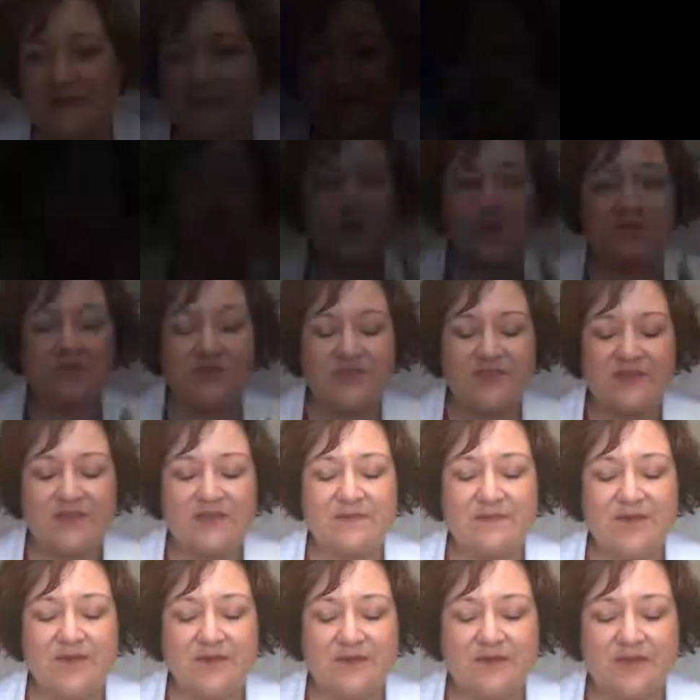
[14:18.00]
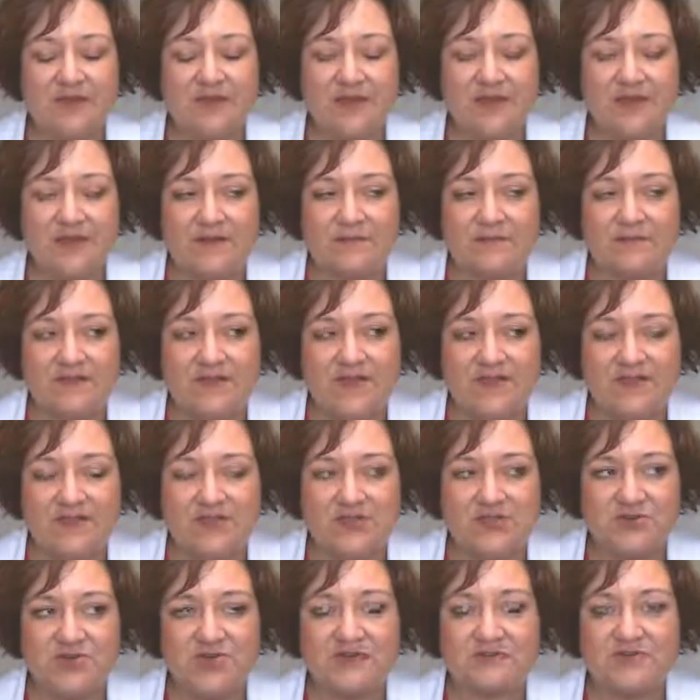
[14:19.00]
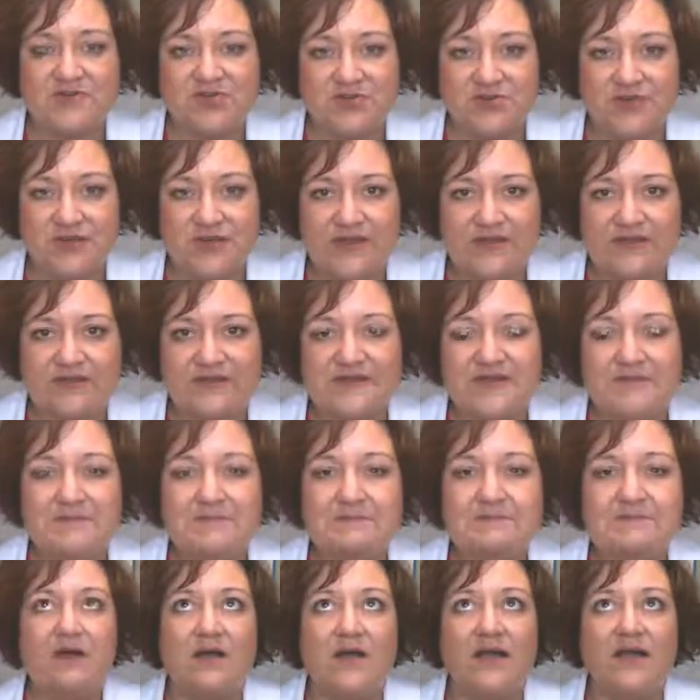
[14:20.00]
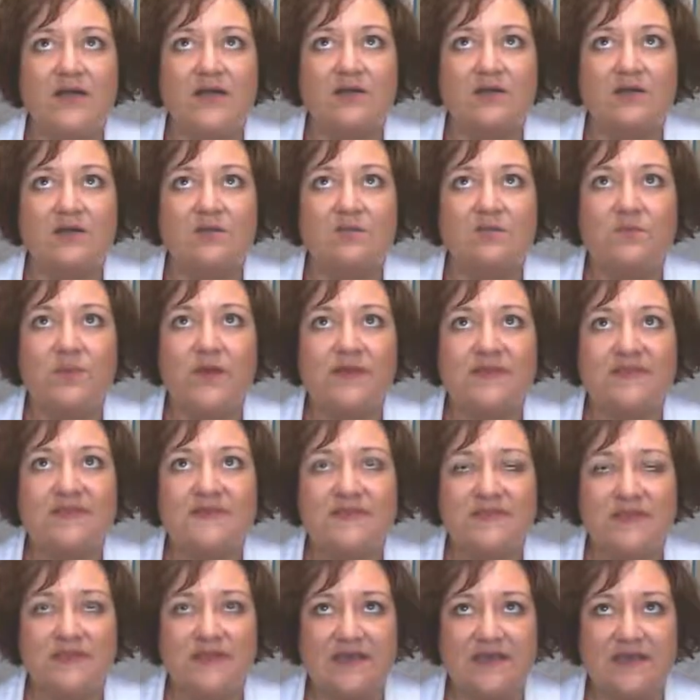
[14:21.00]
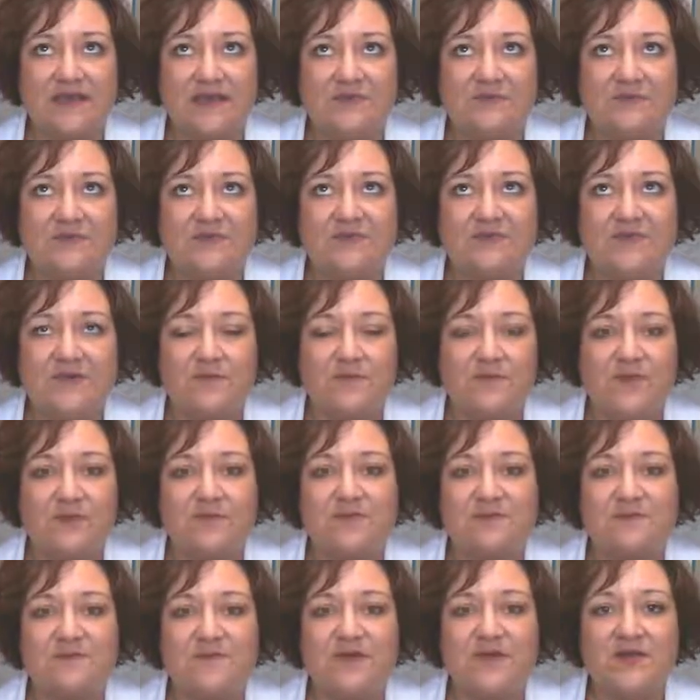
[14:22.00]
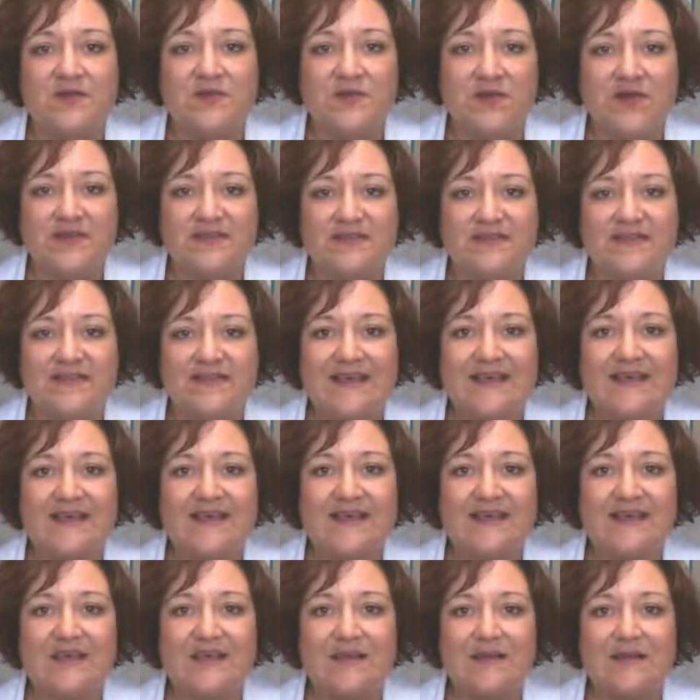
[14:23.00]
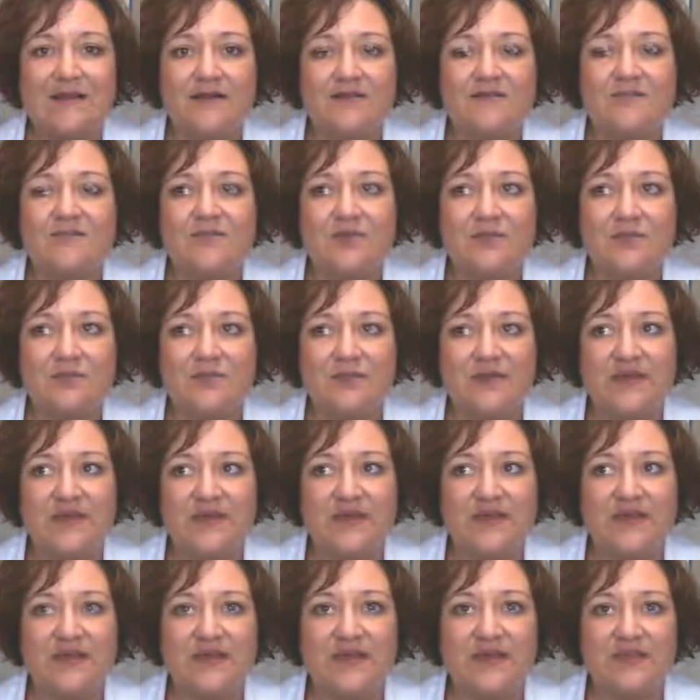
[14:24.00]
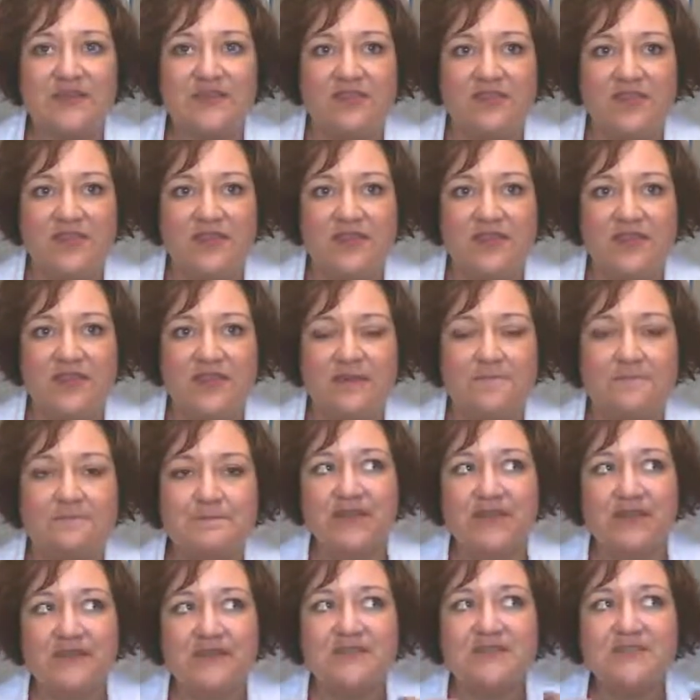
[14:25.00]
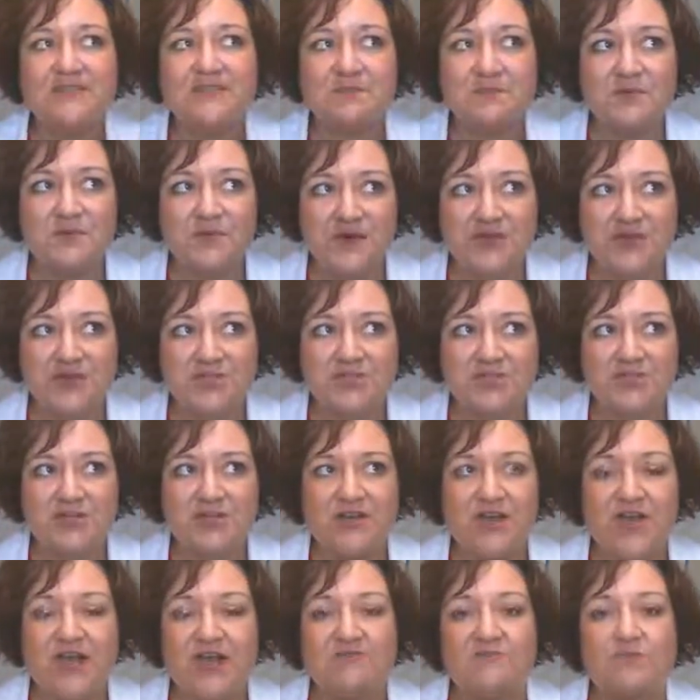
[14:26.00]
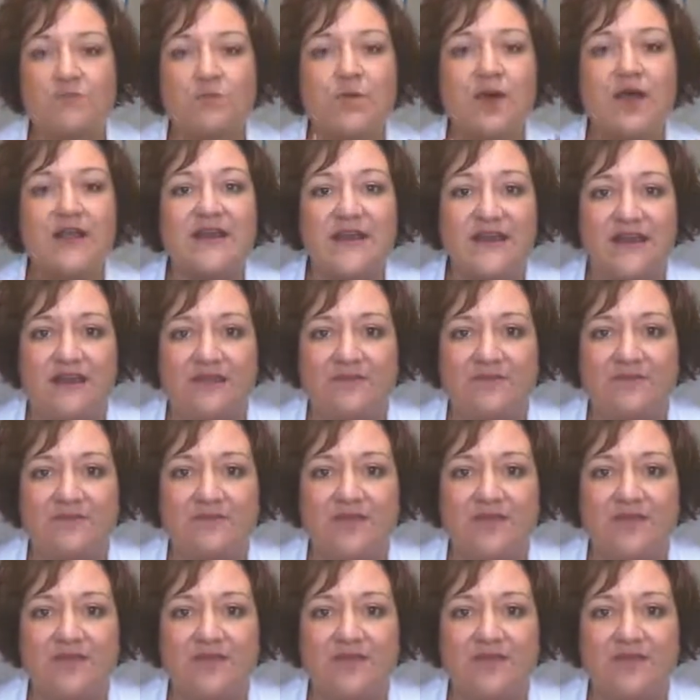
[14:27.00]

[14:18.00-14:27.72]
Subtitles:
One more thing about the Instagram stories. I heard one tip from Rosemary Watson that it can also be the inspiration of what if.